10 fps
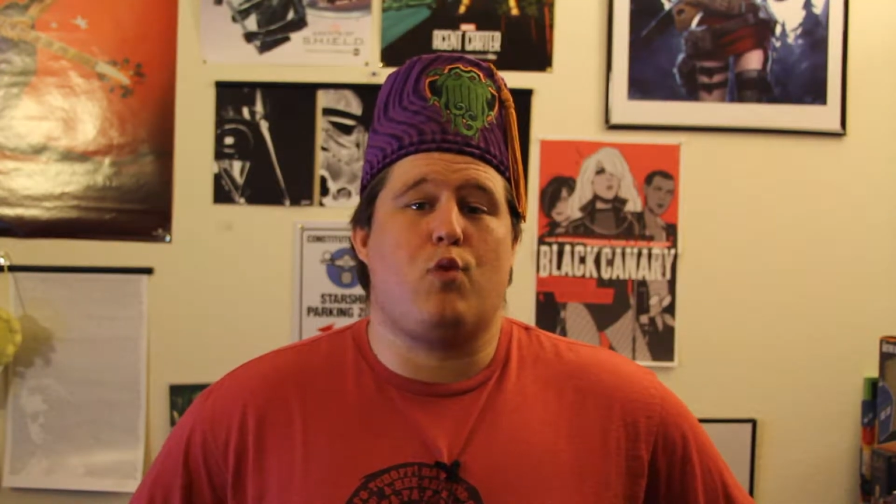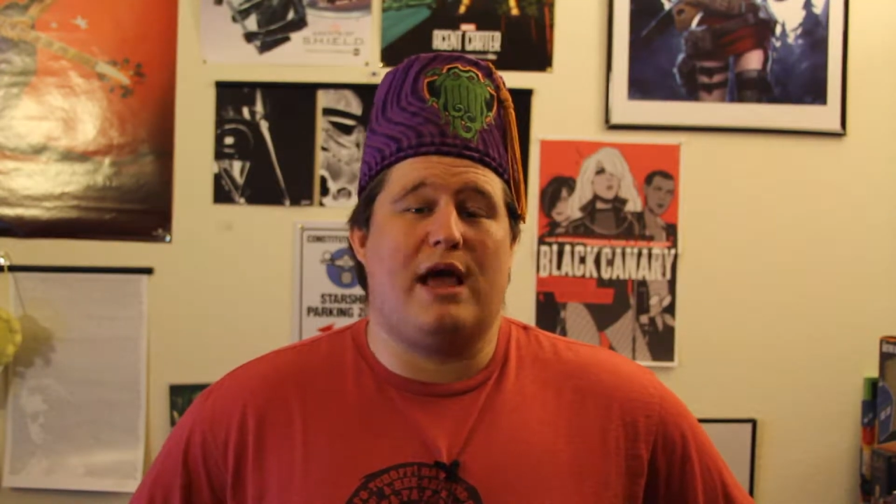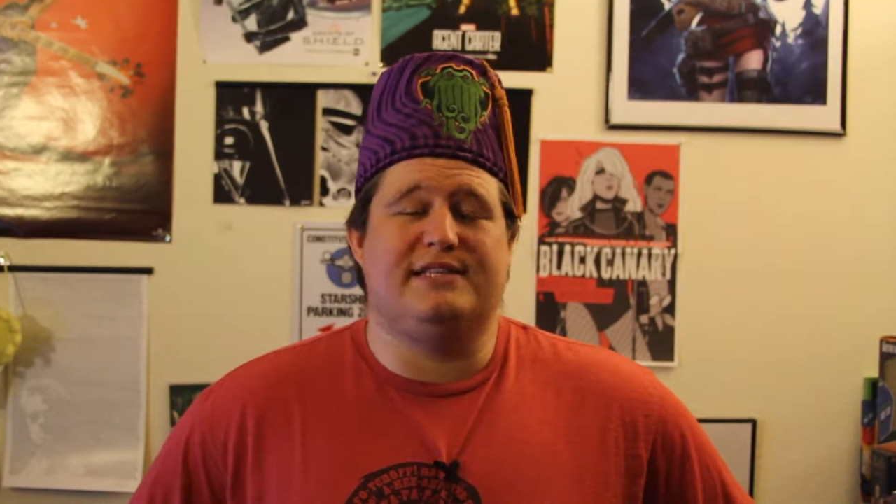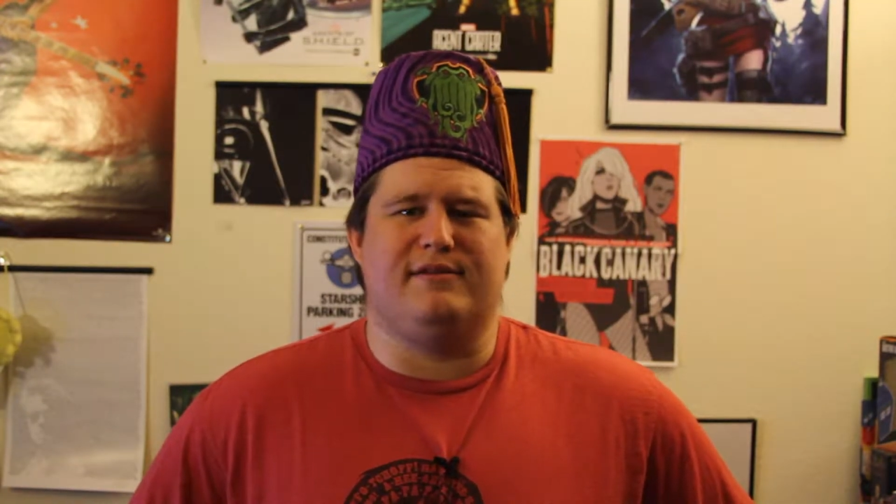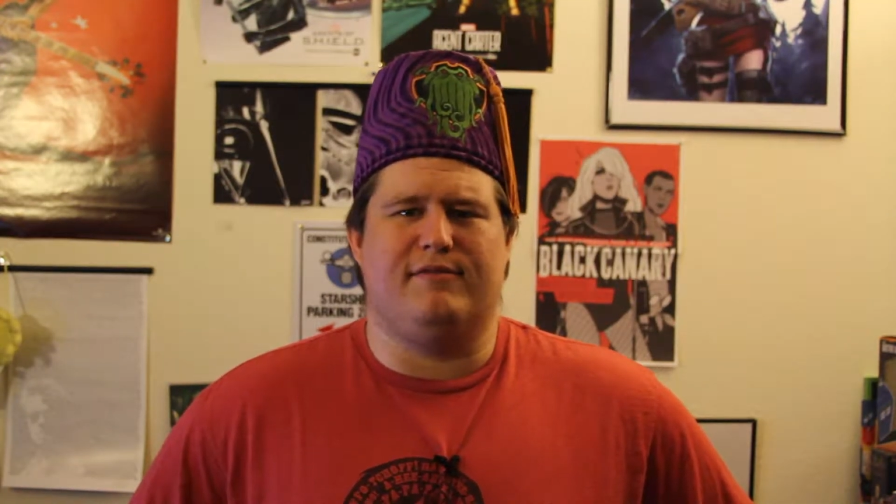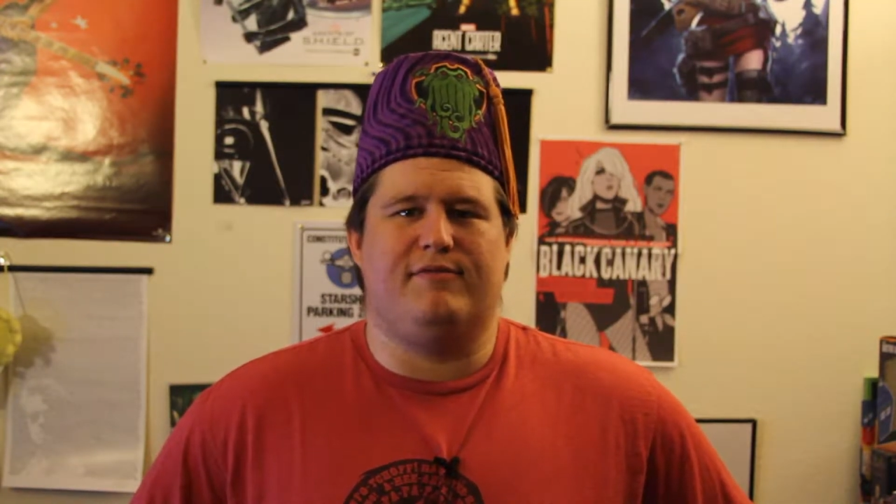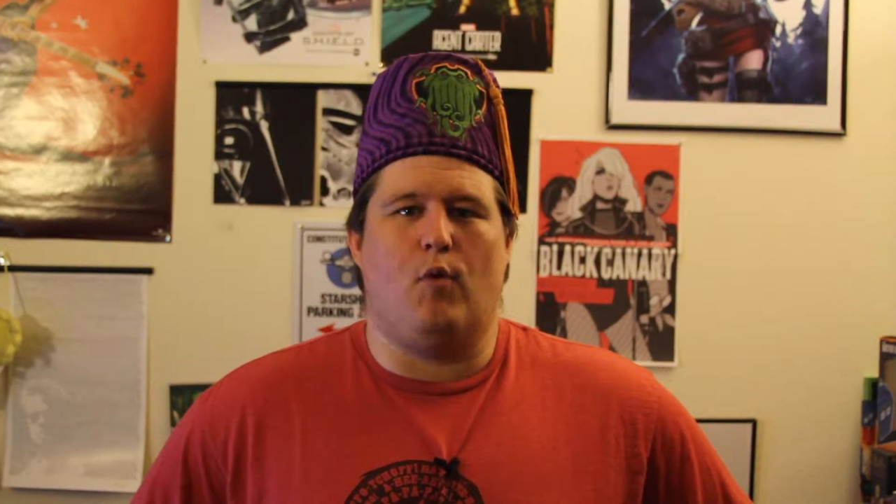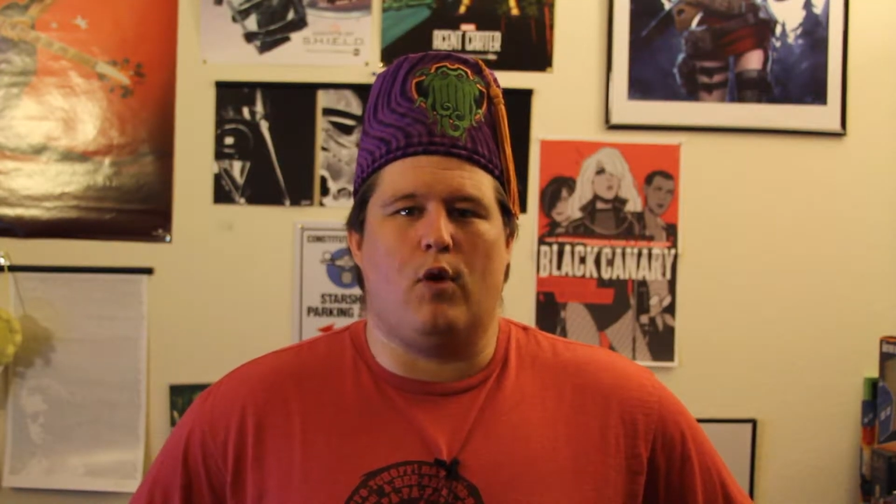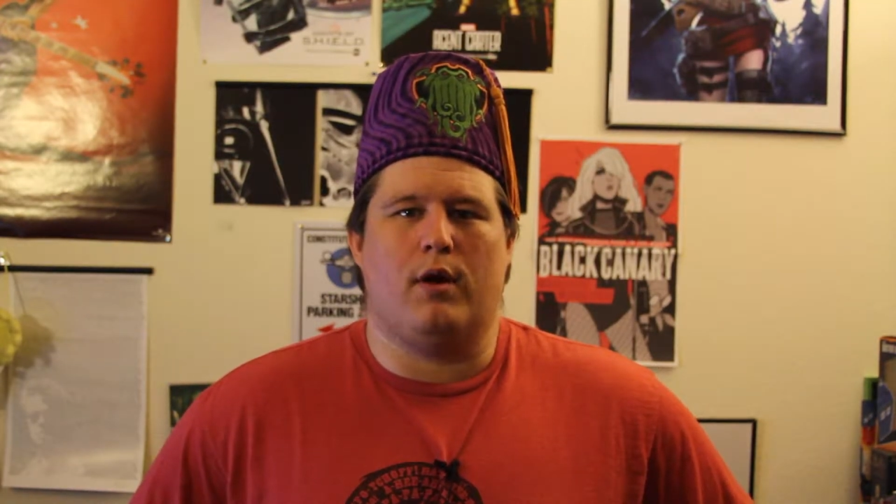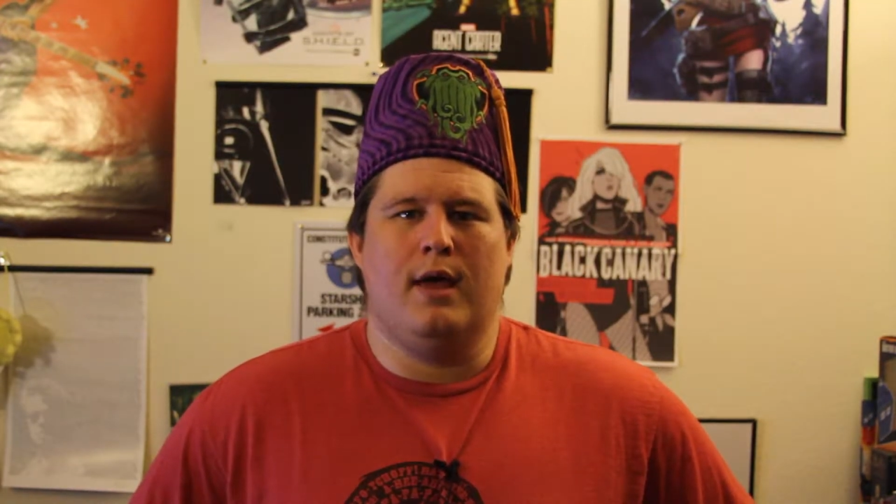Rising
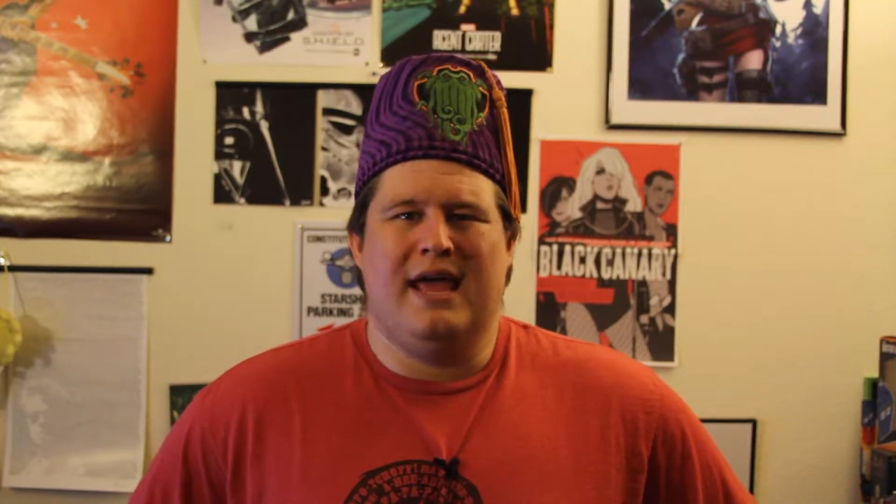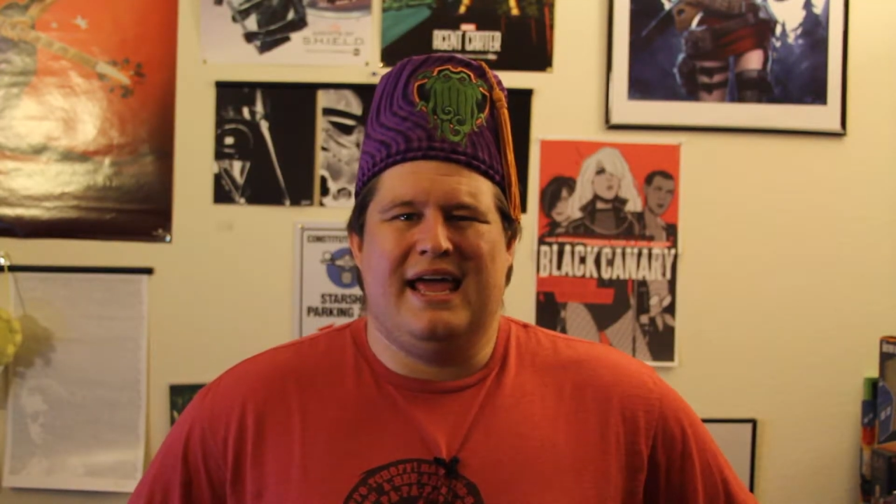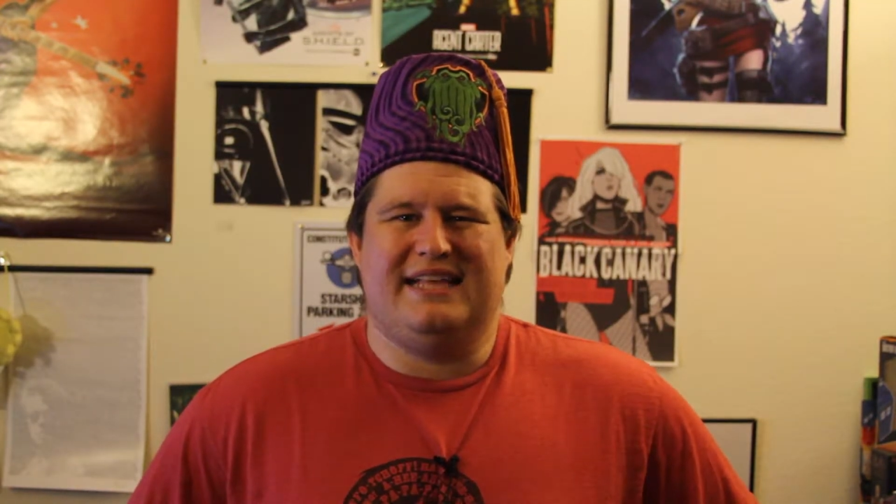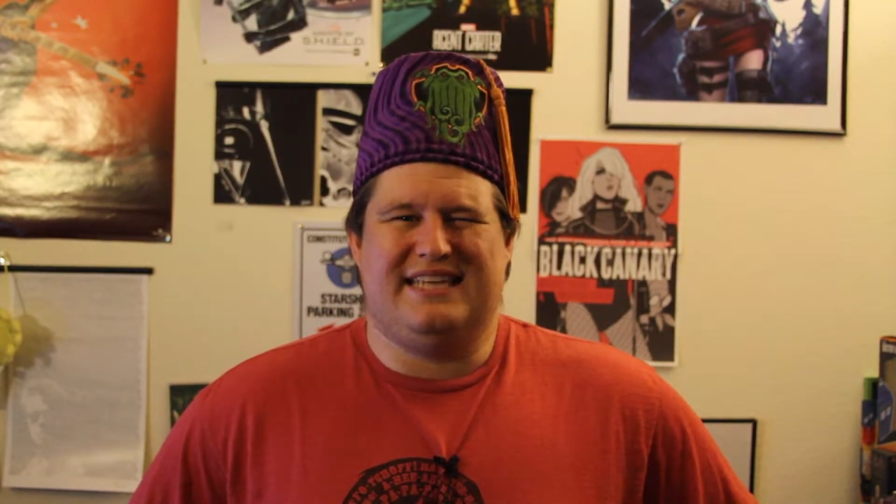four. It's